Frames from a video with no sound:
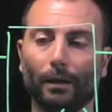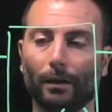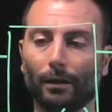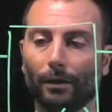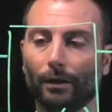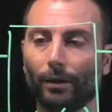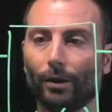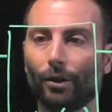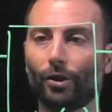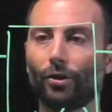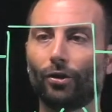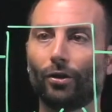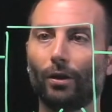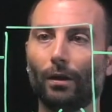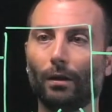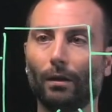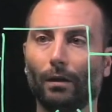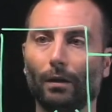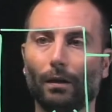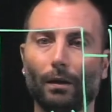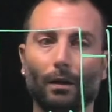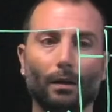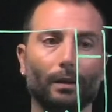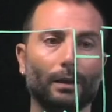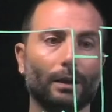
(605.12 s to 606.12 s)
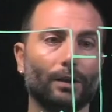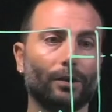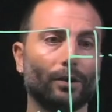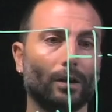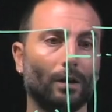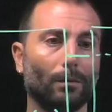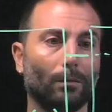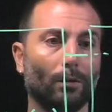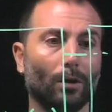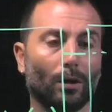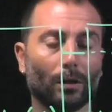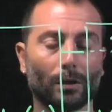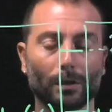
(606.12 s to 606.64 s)
initial
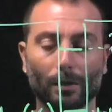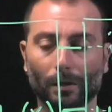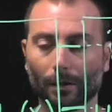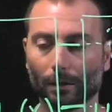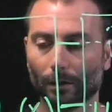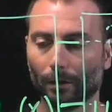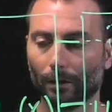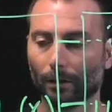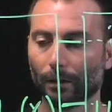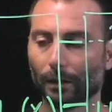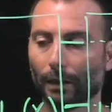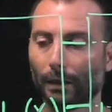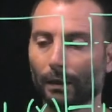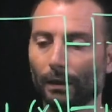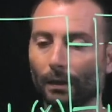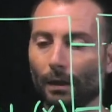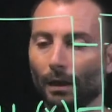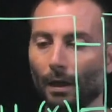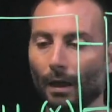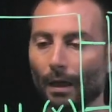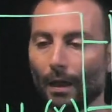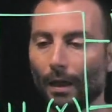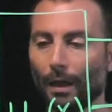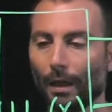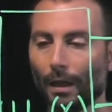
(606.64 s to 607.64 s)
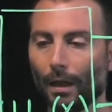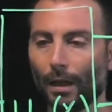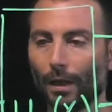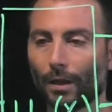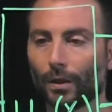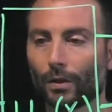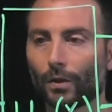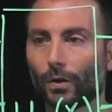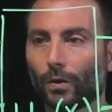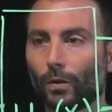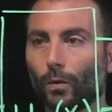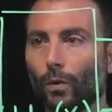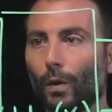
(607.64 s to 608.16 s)
blocks. Okay,
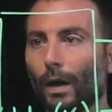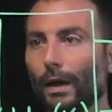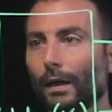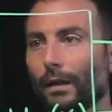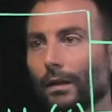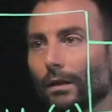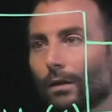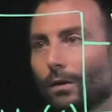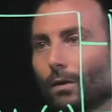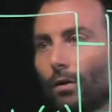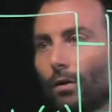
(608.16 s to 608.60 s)
So one